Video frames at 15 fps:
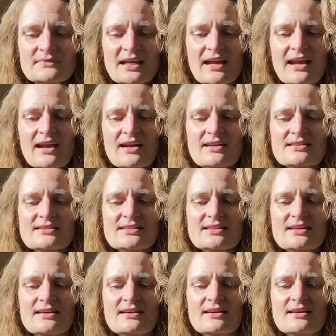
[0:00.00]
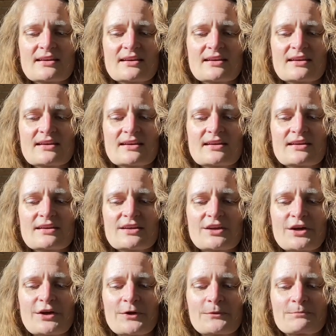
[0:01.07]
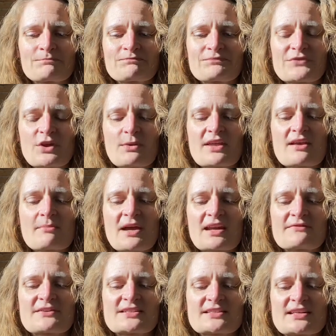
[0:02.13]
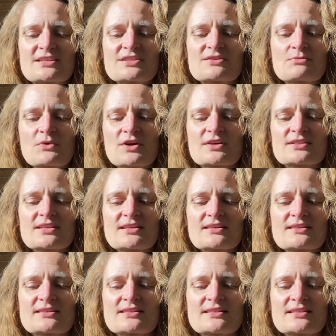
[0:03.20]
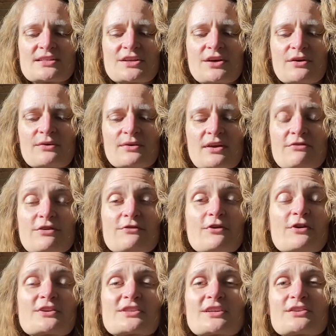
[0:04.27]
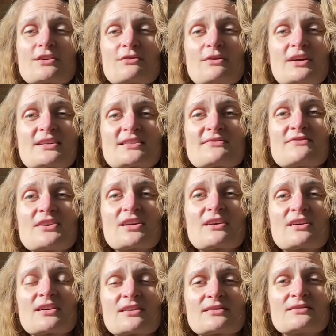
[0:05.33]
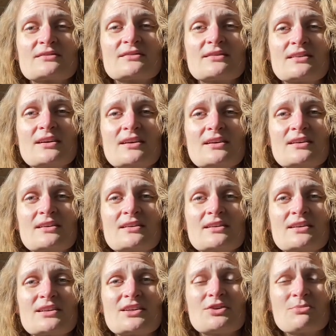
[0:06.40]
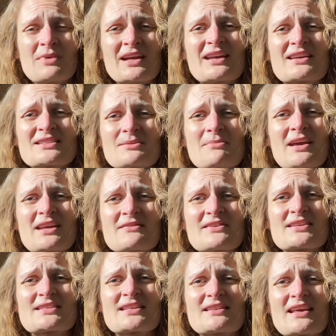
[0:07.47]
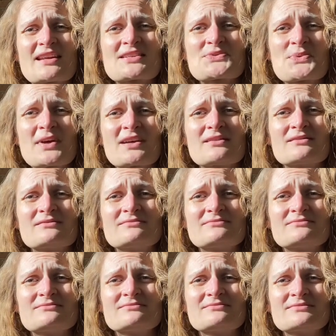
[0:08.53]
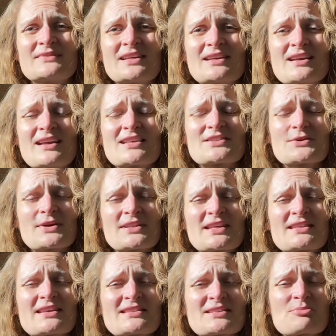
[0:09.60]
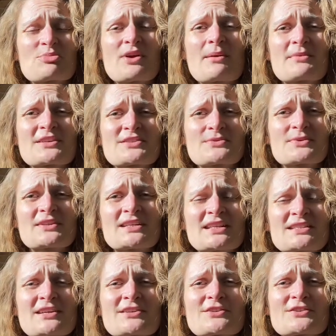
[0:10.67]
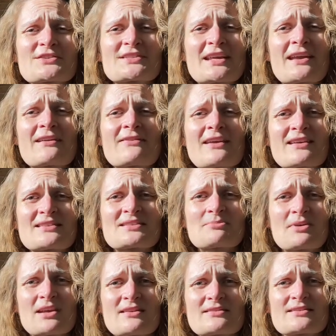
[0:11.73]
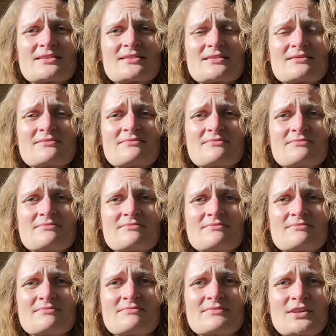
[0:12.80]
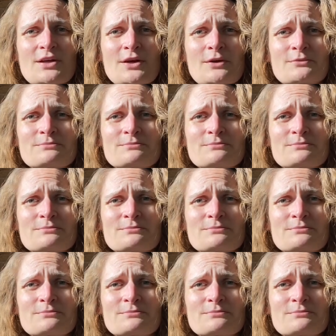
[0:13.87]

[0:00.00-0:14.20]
And, you know, the way that manifestation works is, you know, if you focus on your greatest fear, you might end up manifesting that as well. And so I think that's a premise, really need to understand that space you know,